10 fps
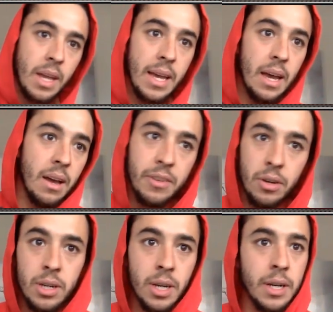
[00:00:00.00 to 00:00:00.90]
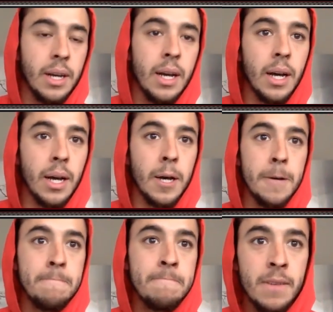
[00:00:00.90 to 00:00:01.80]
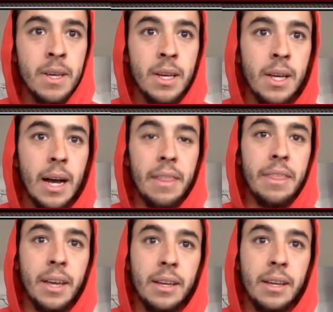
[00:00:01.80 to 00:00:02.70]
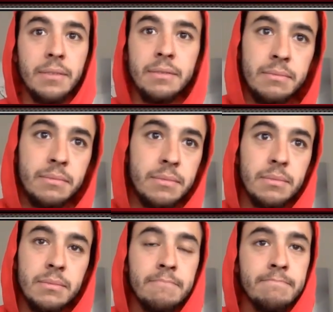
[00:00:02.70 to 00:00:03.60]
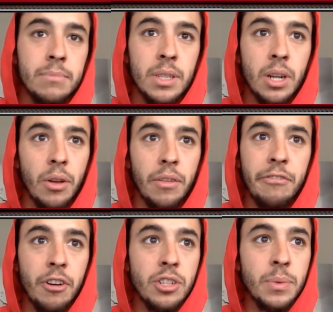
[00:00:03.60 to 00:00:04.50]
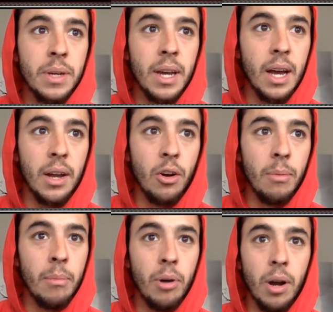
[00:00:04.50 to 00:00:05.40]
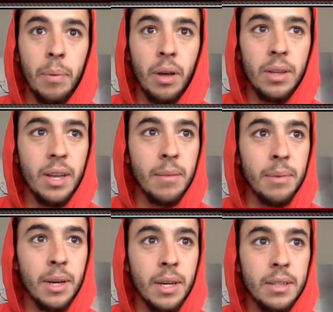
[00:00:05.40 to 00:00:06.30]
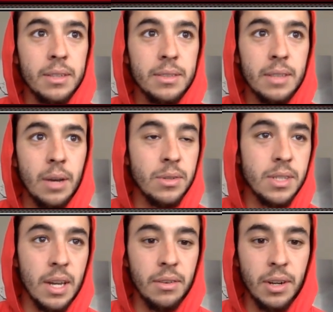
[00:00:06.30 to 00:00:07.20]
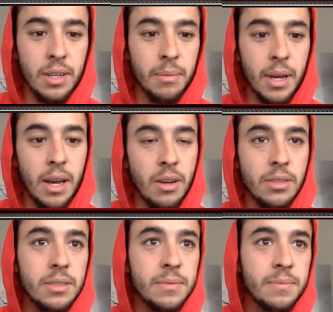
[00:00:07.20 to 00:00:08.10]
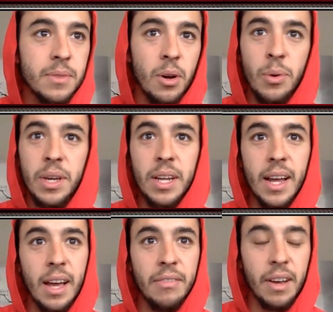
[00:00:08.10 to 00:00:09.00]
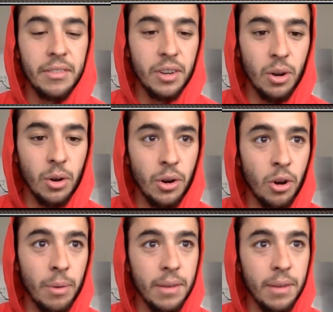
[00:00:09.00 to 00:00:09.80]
Yeah, I feel good. I think, you know, the first week I got home, I bought a Peloton bike that was sent right to my house a week and a half after going home.